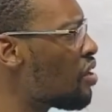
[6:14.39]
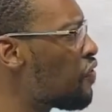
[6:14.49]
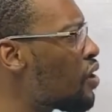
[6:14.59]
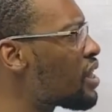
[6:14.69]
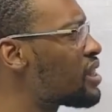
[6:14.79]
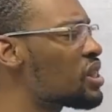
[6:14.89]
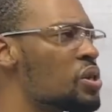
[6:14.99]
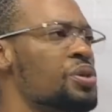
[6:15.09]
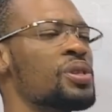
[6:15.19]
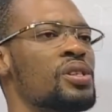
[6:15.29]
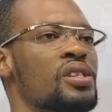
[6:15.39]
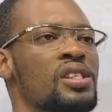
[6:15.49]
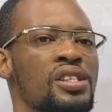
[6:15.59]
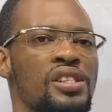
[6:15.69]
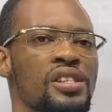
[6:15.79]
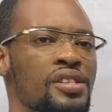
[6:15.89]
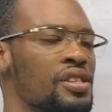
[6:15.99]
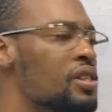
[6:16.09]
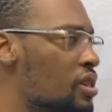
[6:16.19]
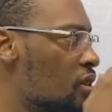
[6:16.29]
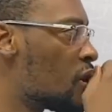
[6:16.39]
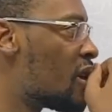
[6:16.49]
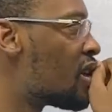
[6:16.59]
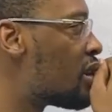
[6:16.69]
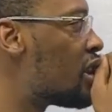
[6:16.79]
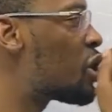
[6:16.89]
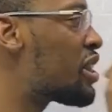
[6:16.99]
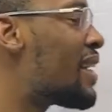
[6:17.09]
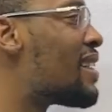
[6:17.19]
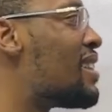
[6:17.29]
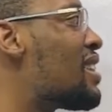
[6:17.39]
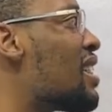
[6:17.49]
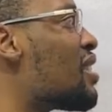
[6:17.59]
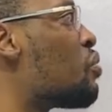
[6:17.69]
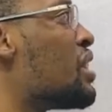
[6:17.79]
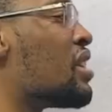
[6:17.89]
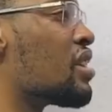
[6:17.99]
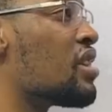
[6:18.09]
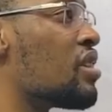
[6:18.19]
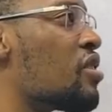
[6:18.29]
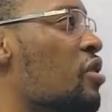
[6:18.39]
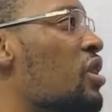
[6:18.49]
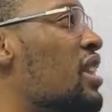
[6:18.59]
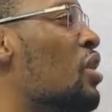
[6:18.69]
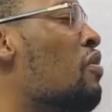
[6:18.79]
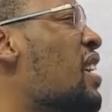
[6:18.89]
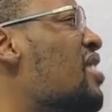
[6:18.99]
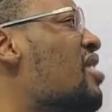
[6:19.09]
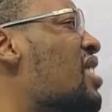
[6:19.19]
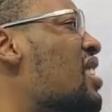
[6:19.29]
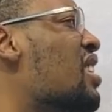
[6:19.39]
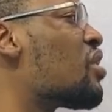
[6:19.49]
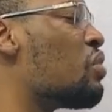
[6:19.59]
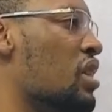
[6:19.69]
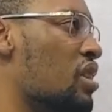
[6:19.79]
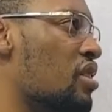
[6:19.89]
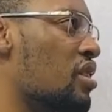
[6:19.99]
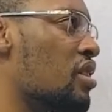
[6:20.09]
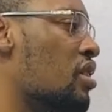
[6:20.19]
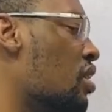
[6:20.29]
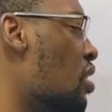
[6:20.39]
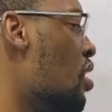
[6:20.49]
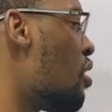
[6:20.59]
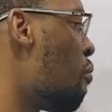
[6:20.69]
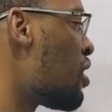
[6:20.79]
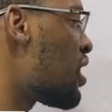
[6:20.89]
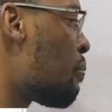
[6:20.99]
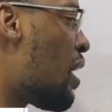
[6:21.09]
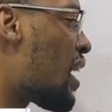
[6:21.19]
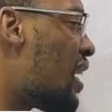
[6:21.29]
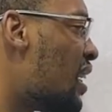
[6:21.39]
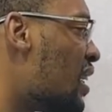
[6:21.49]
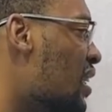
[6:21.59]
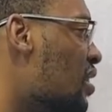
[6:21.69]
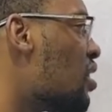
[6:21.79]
For resistors in series, the total resistance will increase, or the equivalent resistance will increase. But in parallel,